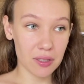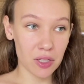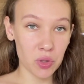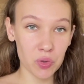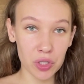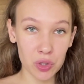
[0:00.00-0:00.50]

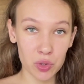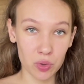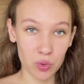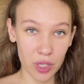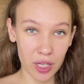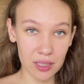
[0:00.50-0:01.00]
you need to
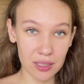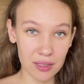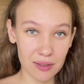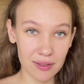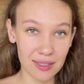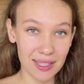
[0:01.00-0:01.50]
look at
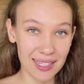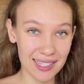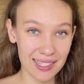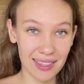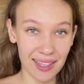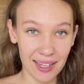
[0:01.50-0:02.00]

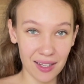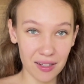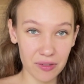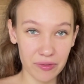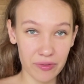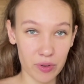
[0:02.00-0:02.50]
this thing
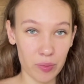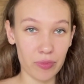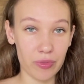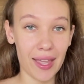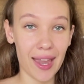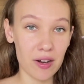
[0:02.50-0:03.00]
from
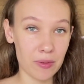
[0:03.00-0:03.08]
their